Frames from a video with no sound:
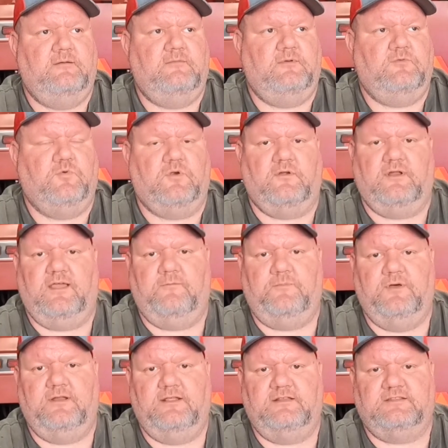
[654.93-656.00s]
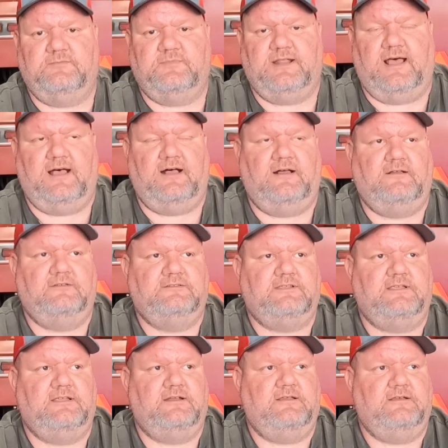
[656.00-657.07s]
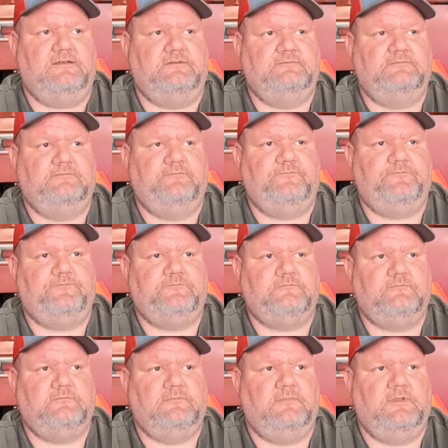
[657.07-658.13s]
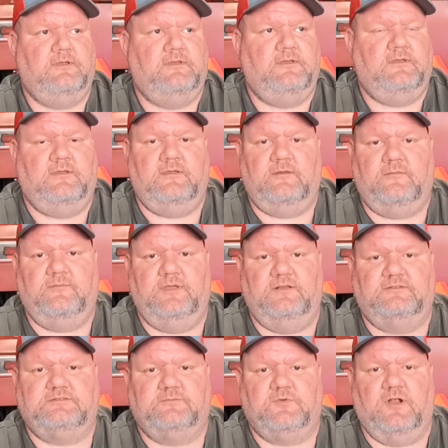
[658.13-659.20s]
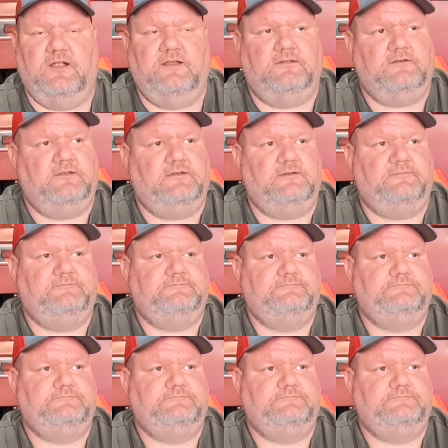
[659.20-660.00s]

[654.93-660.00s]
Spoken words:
but we're gonna have to put in some tiles and build some ground up.